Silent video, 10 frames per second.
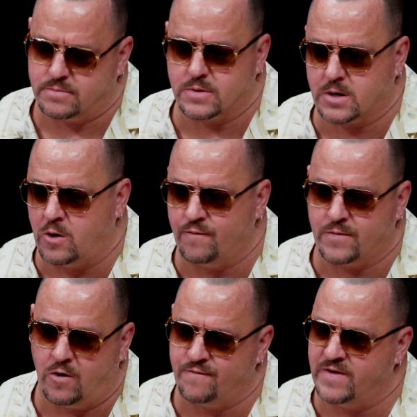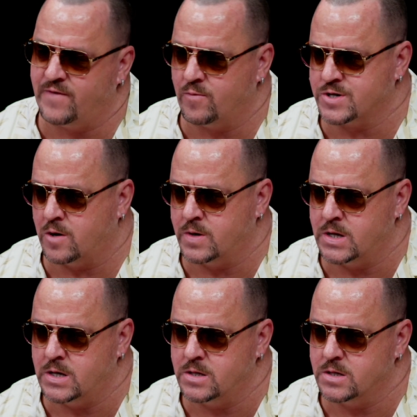Kovife was
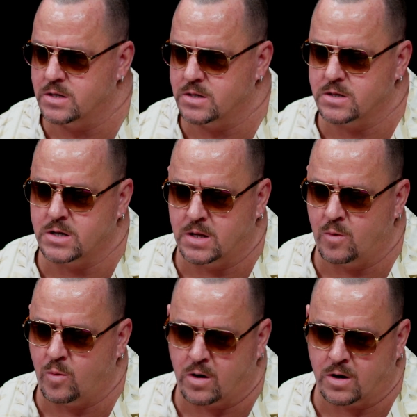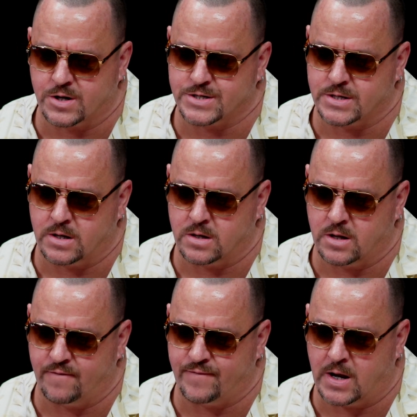already in the works,
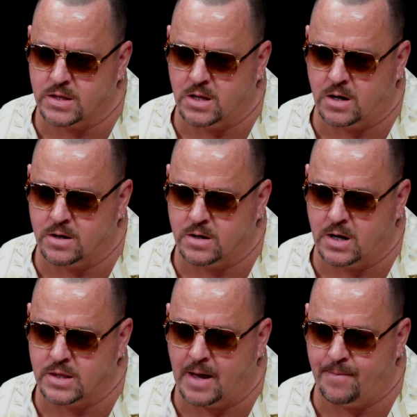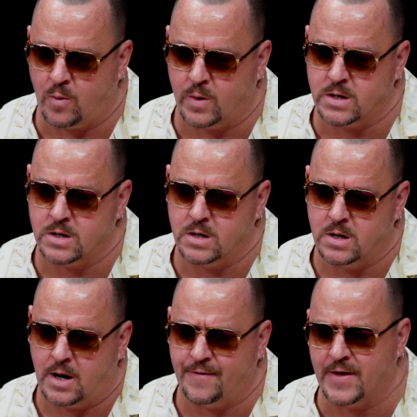if not done at that point.
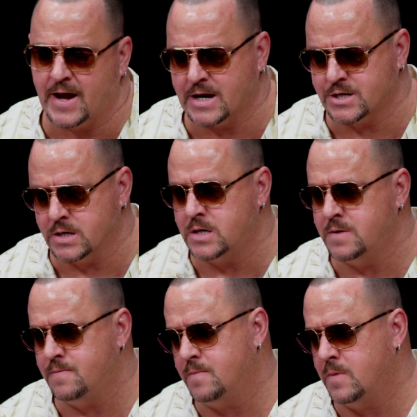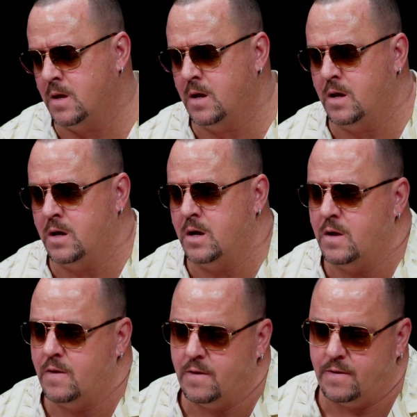I think actually
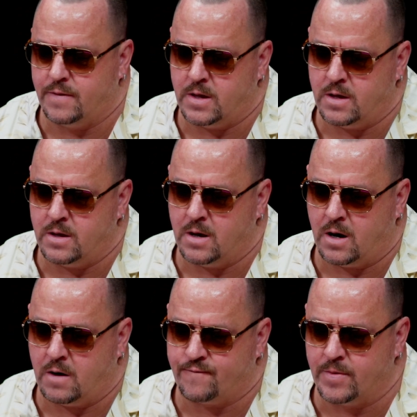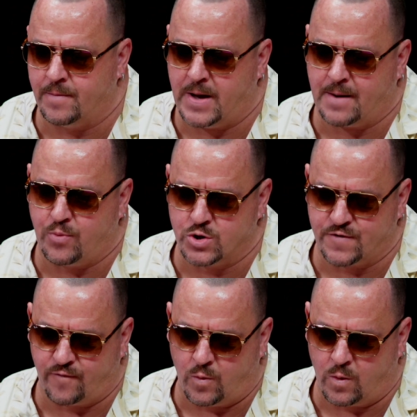the From the Back Porch of a
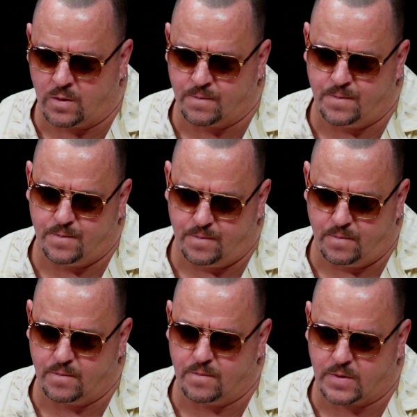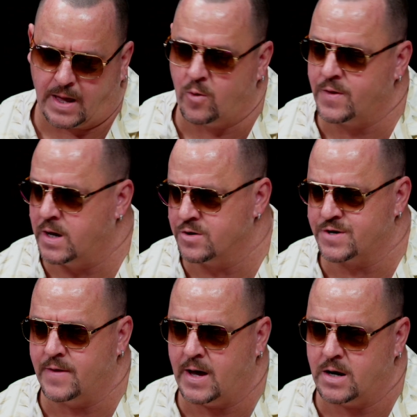War came on the heels of
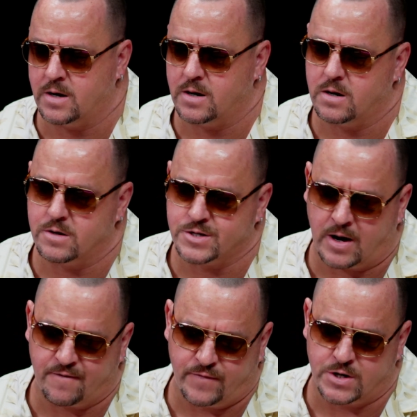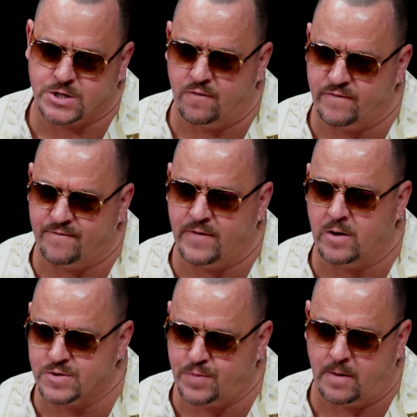that. So I had finished Kovife, it was
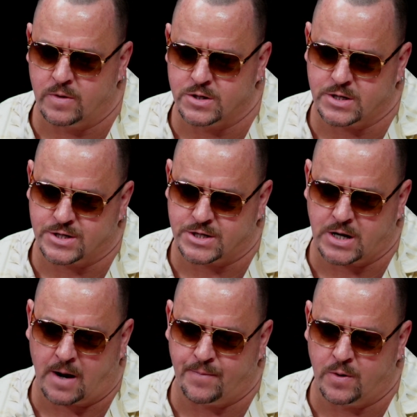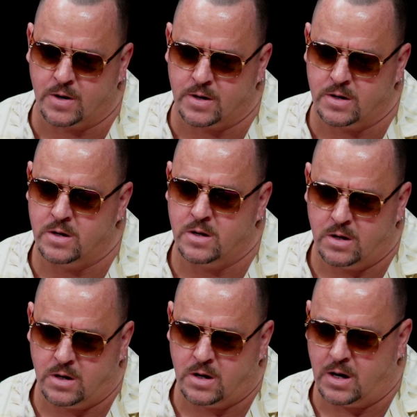published as a chapbook,
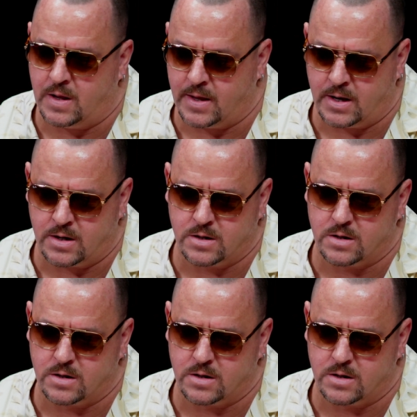and then